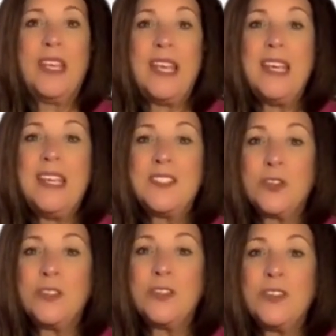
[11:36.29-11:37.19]

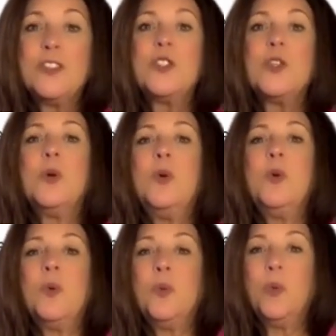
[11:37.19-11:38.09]
Eastern to
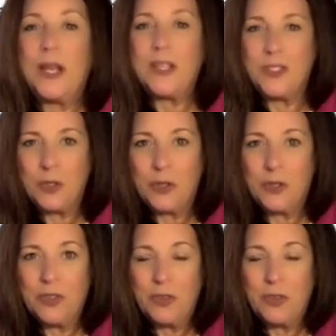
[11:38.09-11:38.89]
Western,